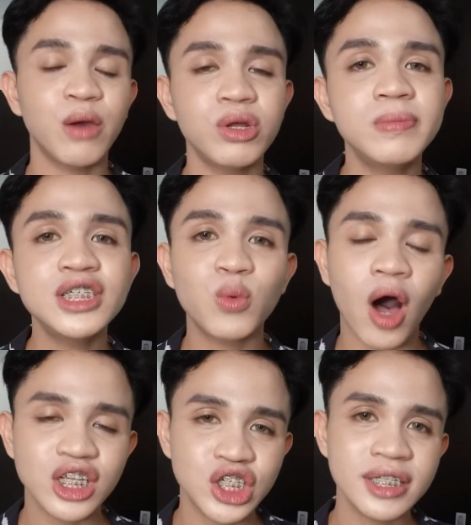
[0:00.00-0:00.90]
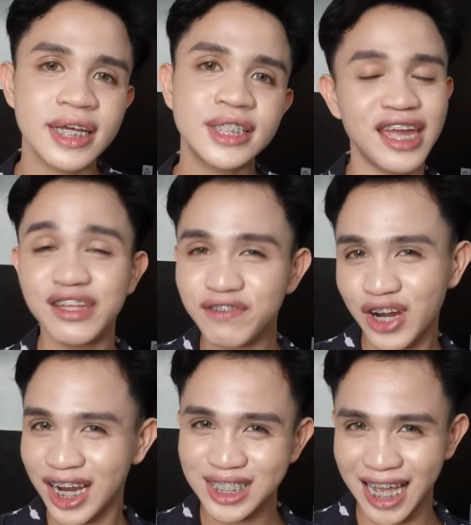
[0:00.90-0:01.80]
I will be swatching this and if
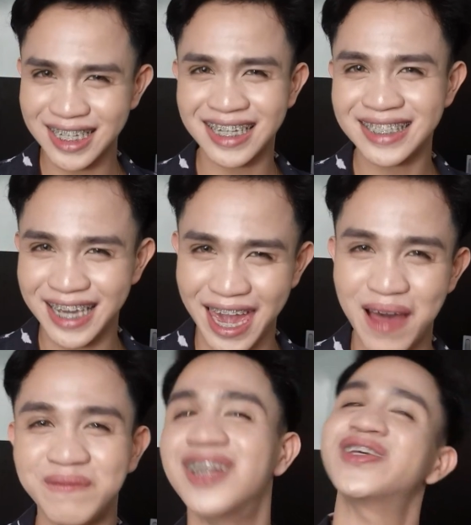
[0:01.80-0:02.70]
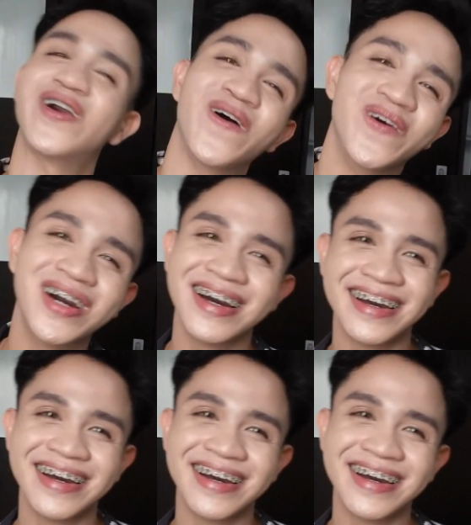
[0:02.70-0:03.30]
you're excited as I am, let's go.